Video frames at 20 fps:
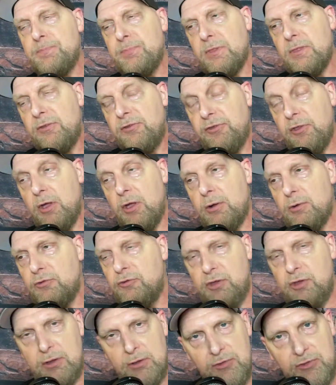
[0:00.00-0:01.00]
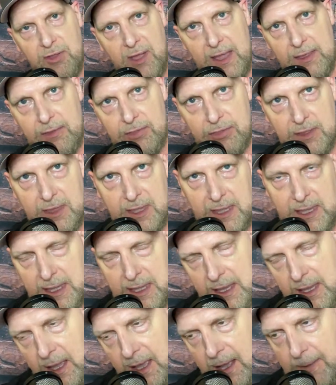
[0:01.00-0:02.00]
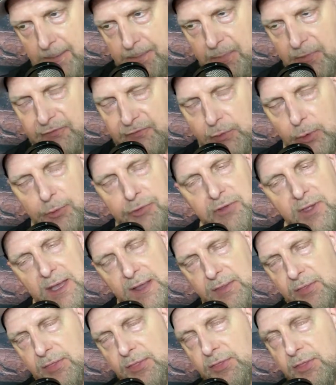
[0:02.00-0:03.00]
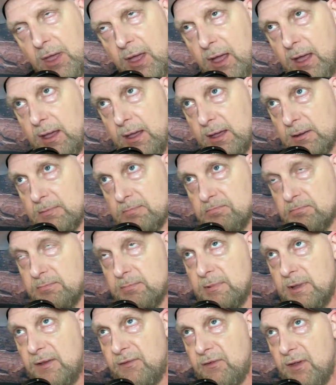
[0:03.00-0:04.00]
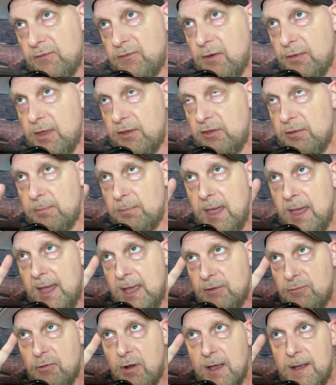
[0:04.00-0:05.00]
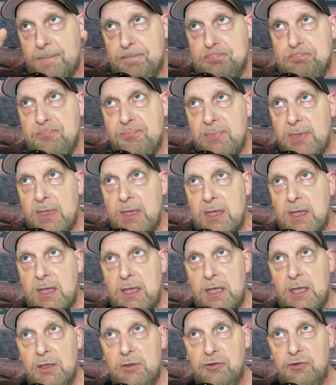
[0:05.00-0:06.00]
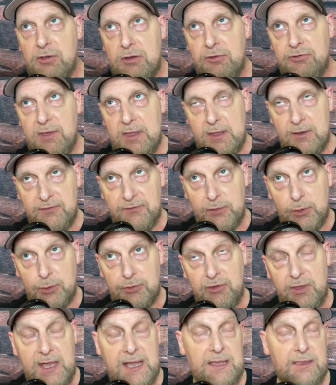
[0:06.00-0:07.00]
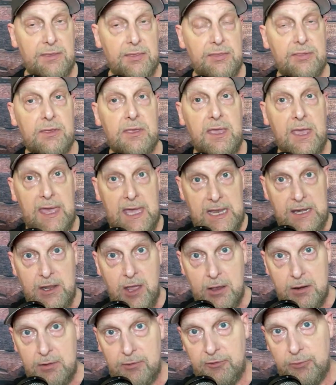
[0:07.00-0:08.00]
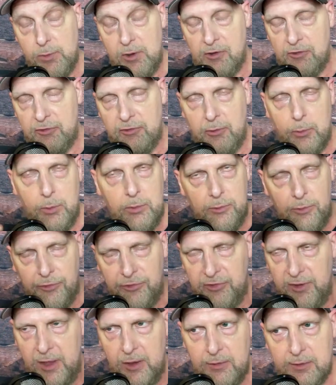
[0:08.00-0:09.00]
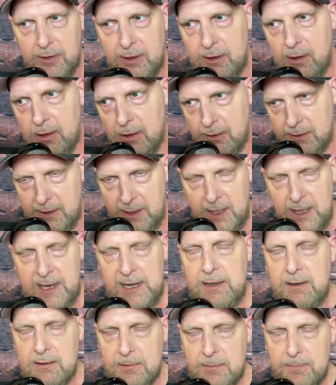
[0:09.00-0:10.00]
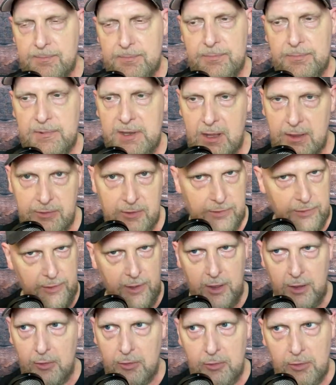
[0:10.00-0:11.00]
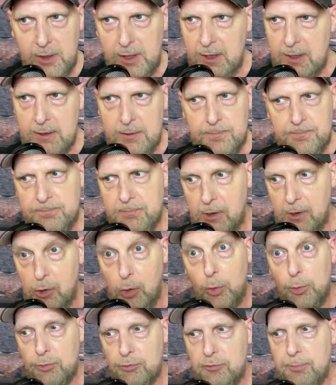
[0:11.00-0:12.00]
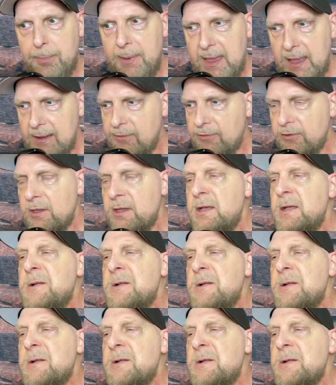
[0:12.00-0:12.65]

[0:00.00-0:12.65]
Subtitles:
So Tuesday the 14th, if I've got this in my head right, Tuesday the 14th keynote, which so we'll see it online, you know, the whole launch bit.